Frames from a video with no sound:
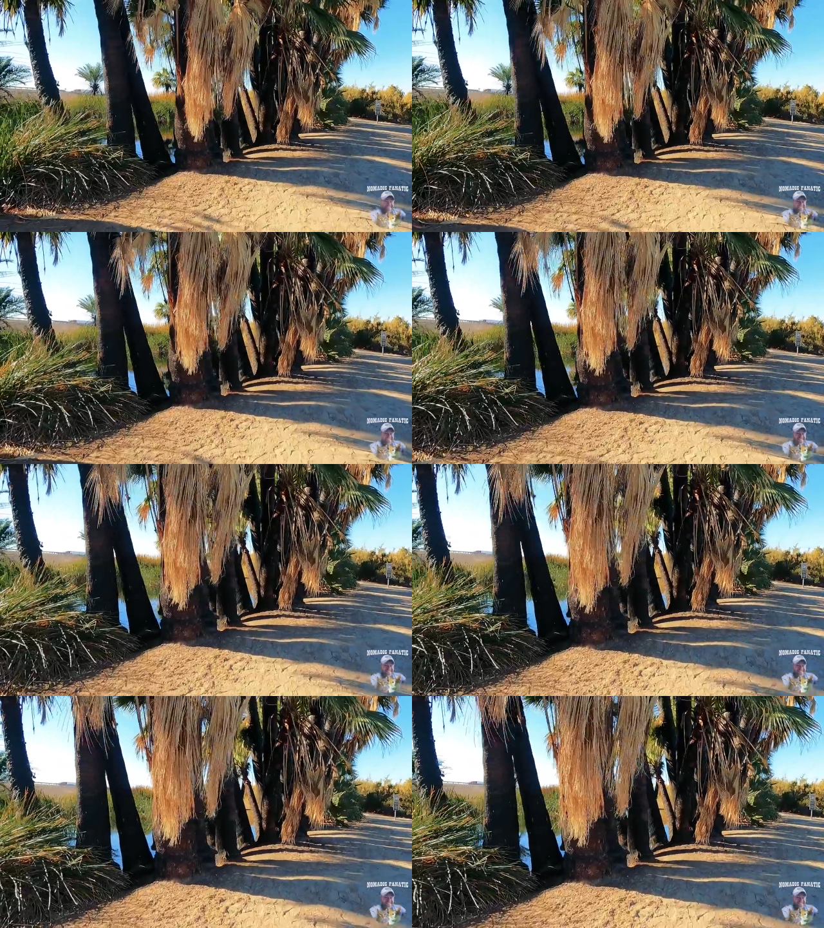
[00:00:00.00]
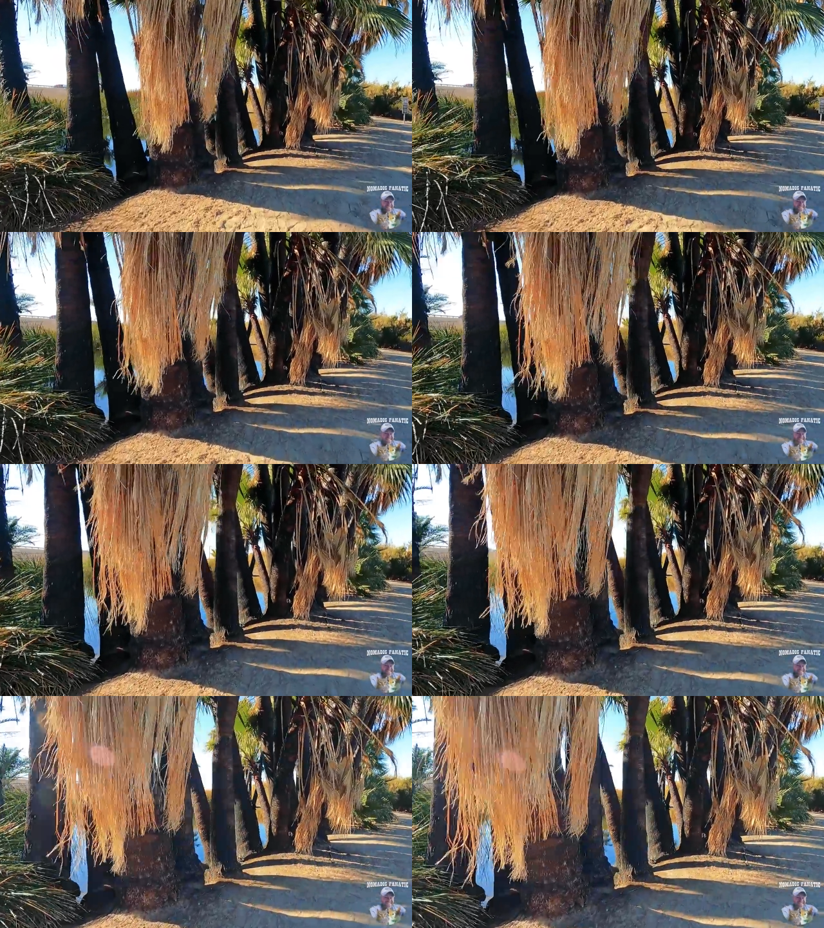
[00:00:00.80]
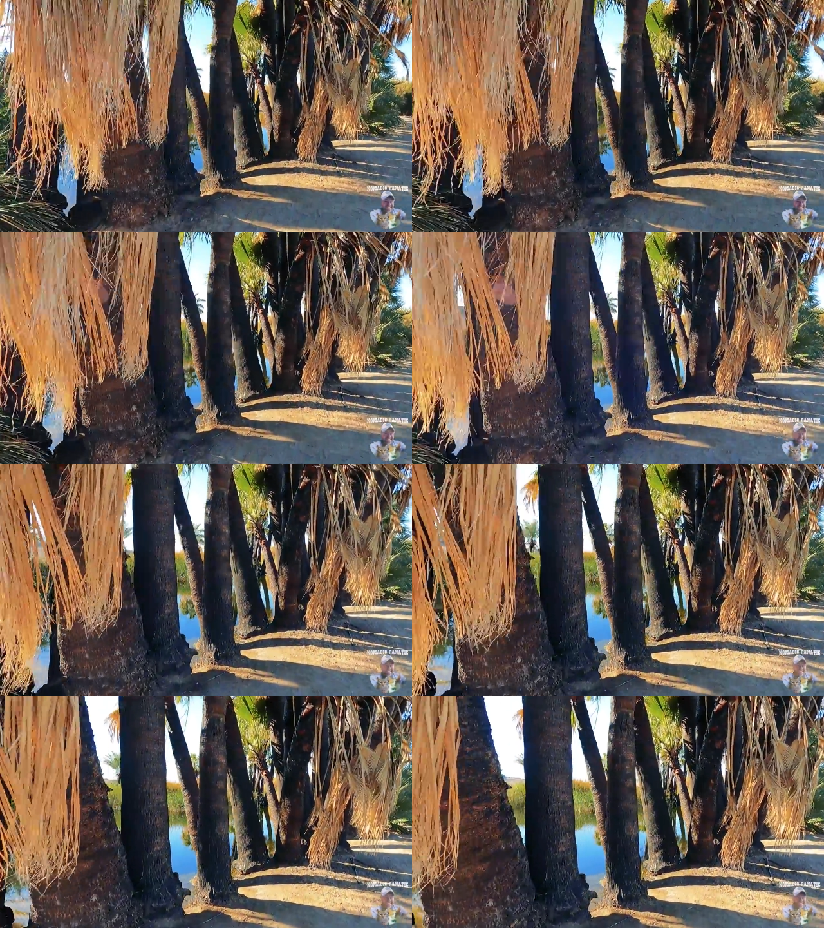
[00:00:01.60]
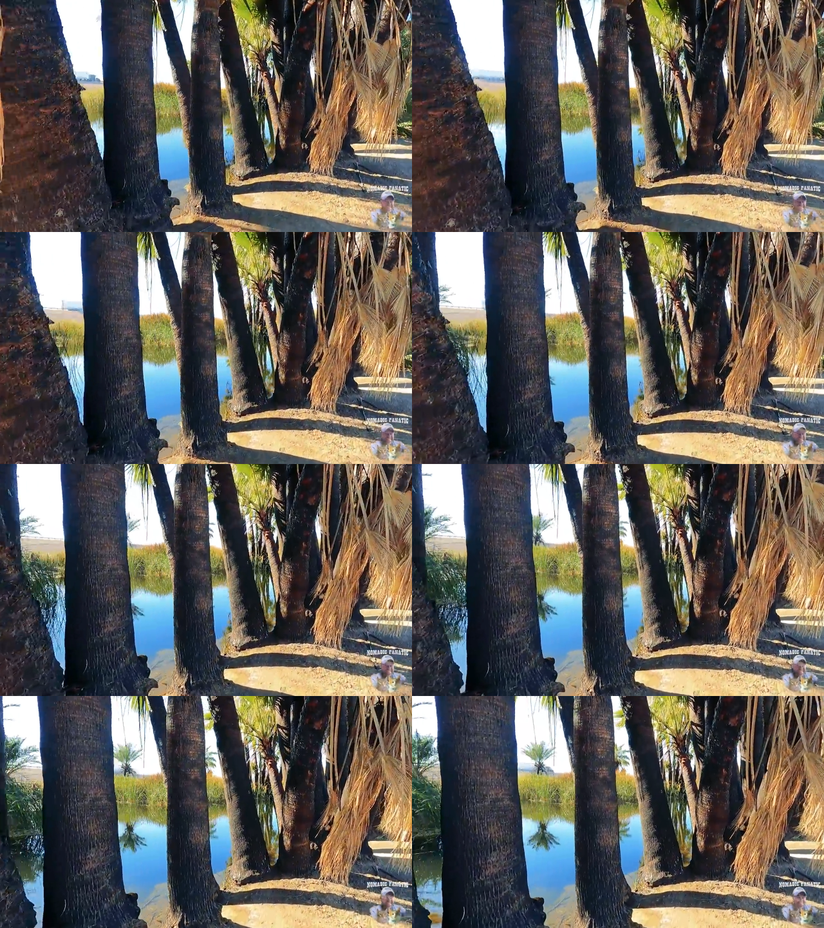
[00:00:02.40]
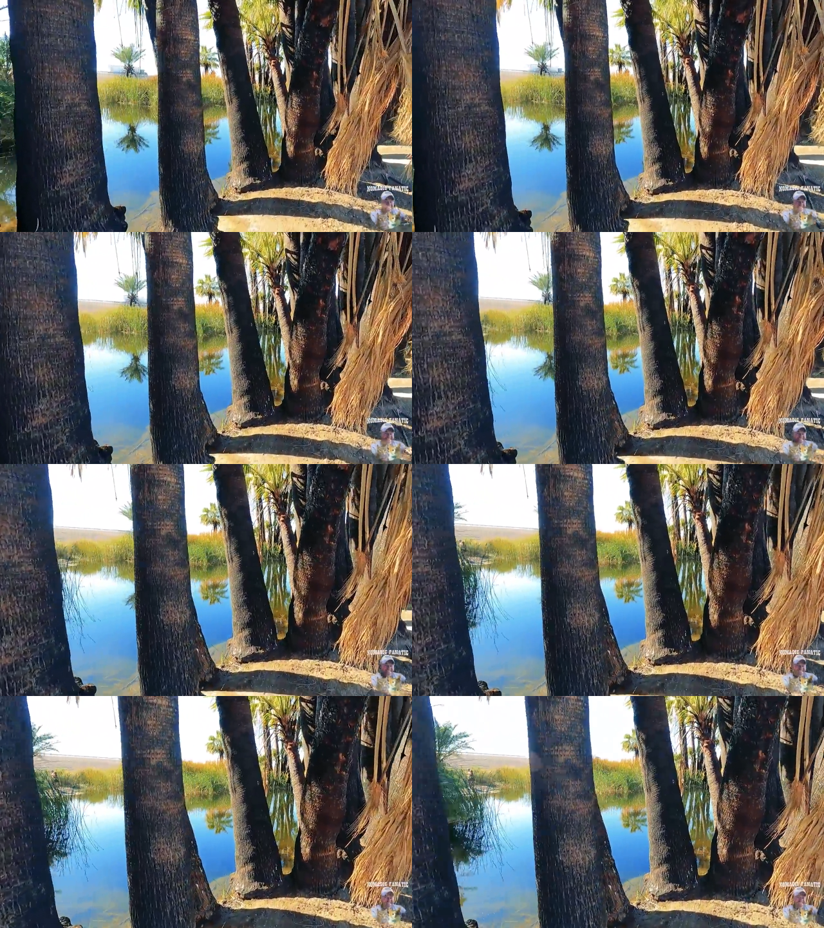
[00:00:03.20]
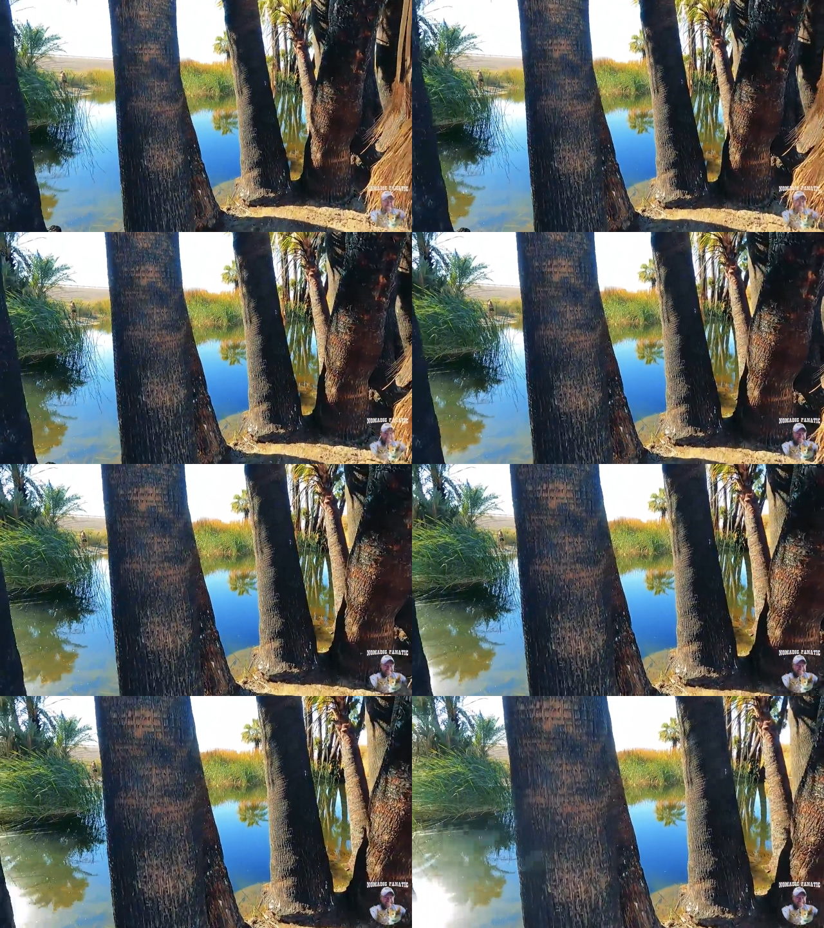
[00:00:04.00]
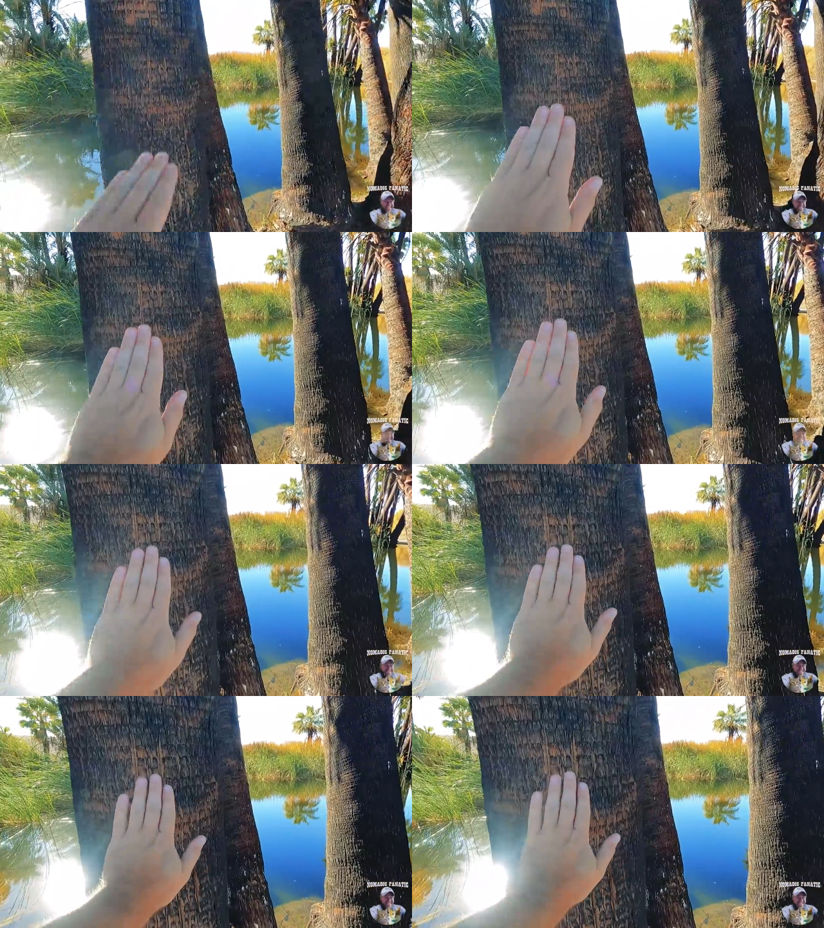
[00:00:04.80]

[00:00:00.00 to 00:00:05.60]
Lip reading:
(no speaker visible)